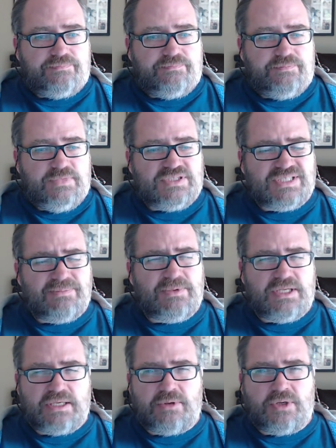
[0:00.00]
There's something
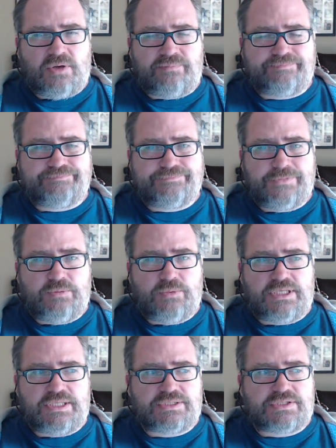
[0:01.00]
going on. I know what
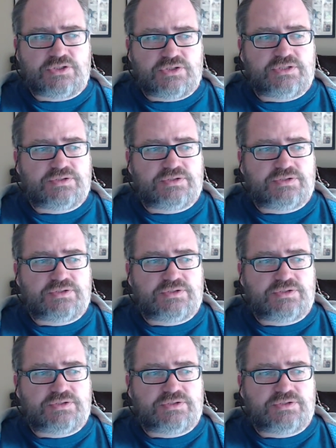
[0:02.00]
it is. It's